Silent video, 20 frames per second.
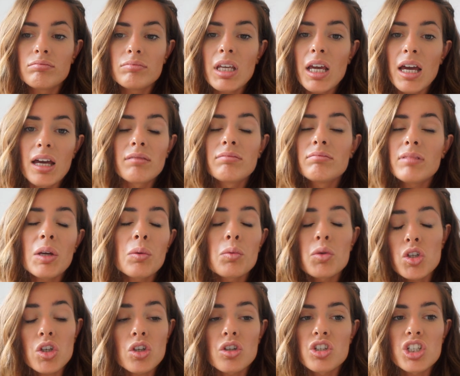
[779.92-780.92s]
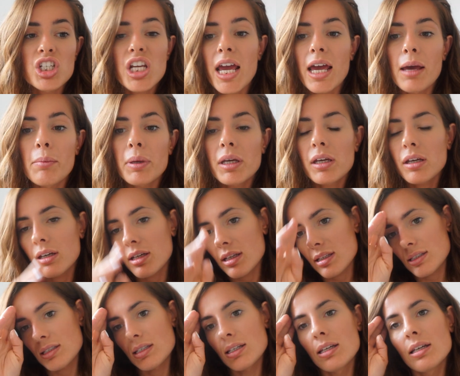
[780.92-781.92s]
it was just shit,
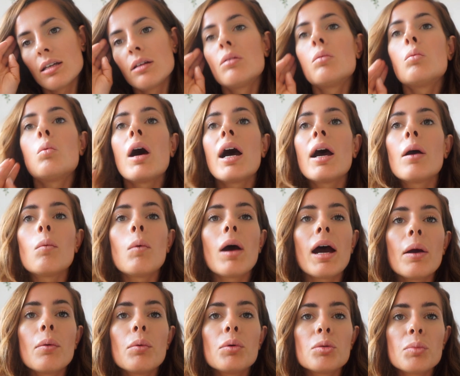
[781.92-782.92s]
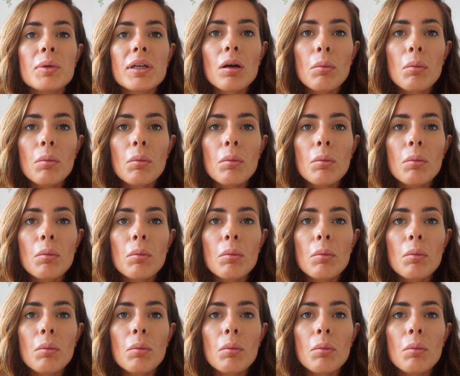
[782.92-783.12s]
because why would we